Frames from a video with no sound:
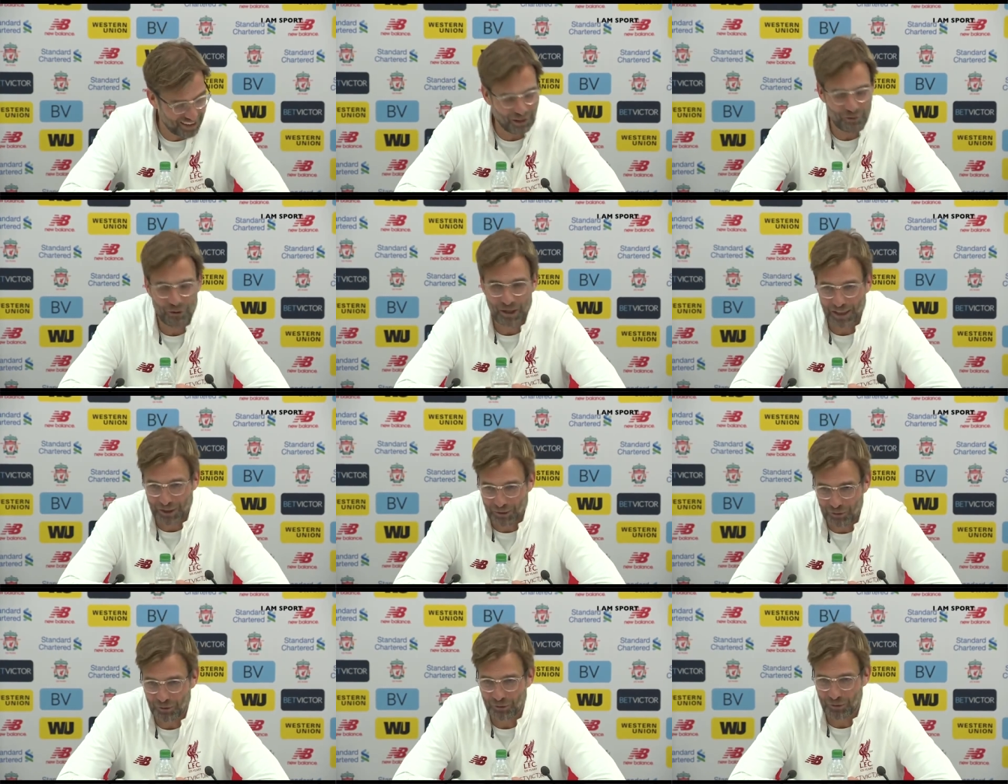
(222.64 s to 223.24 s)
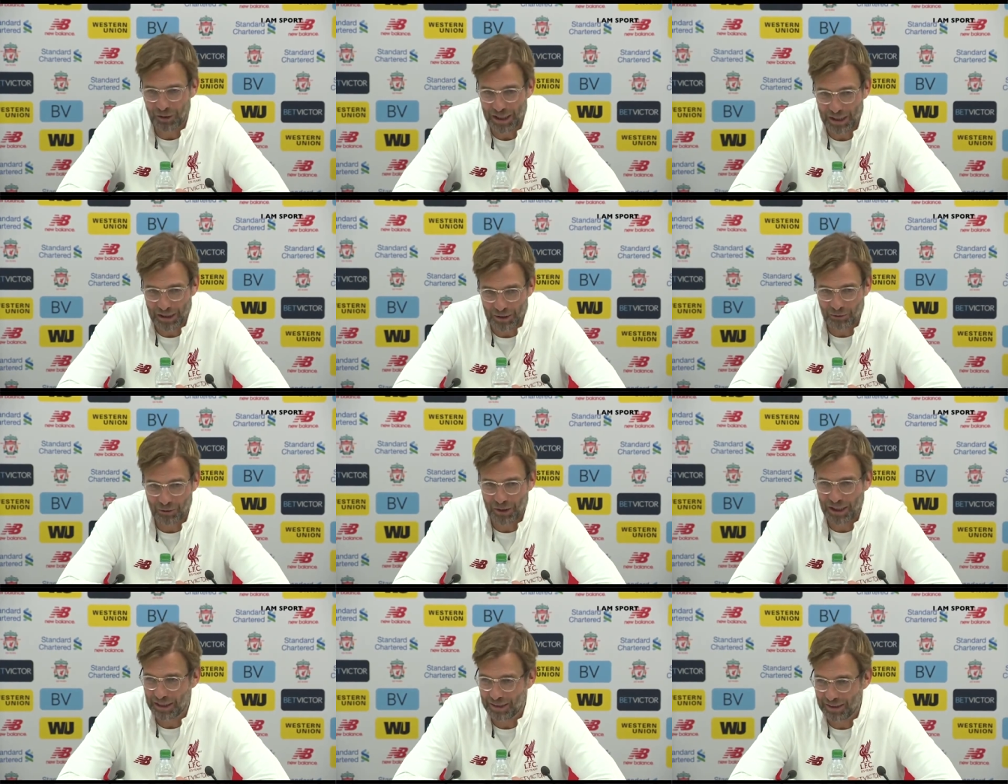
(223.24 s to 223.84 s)
Now I could really
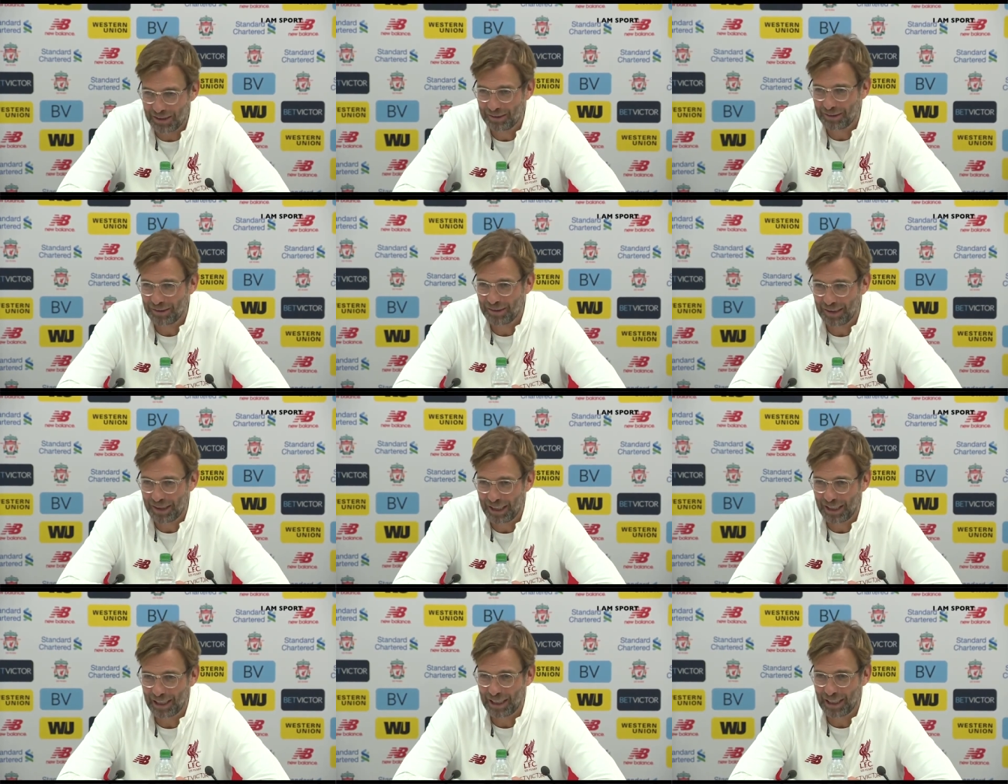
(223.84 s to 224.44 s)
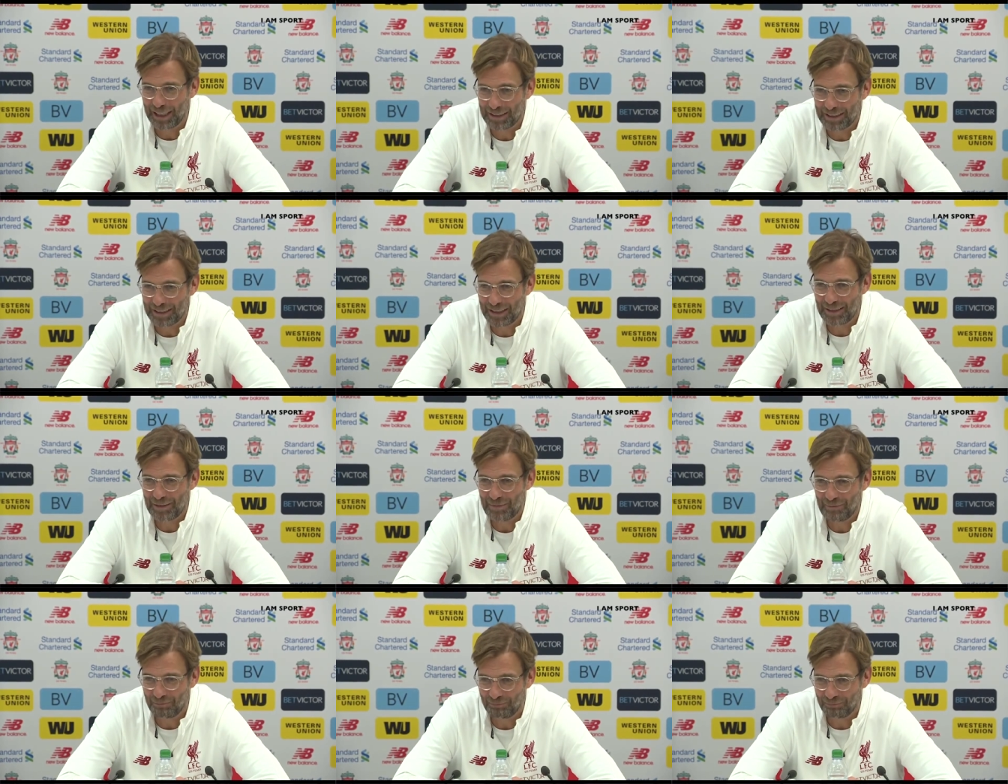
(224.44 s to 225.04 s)
create headlines,
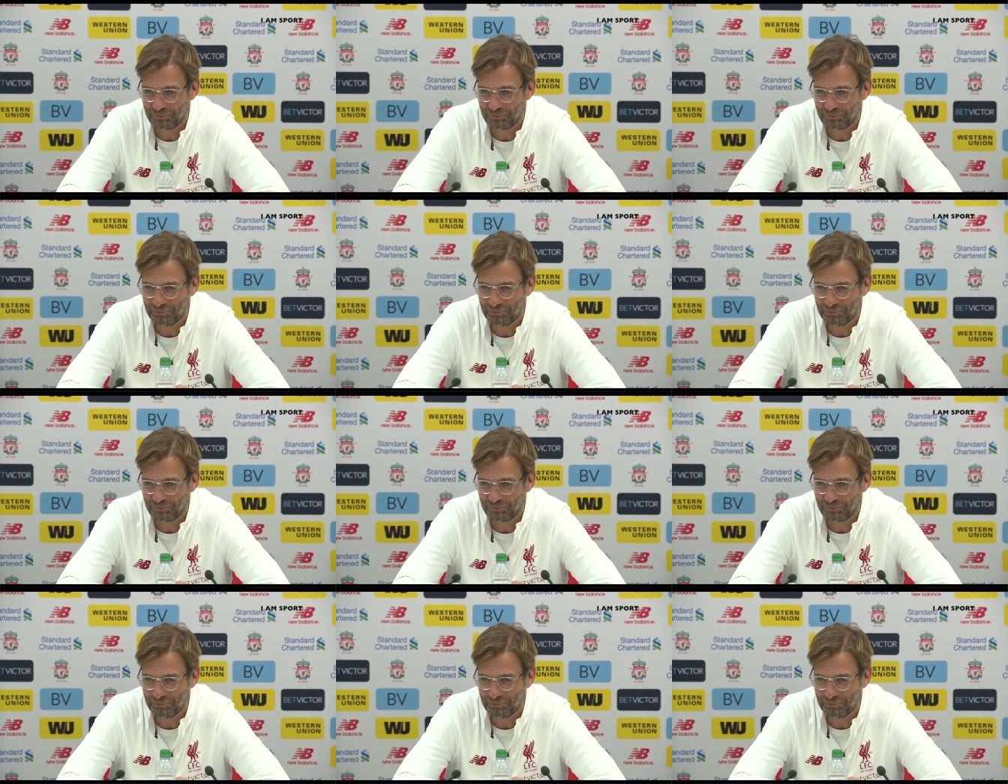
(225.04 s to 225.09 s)
huh?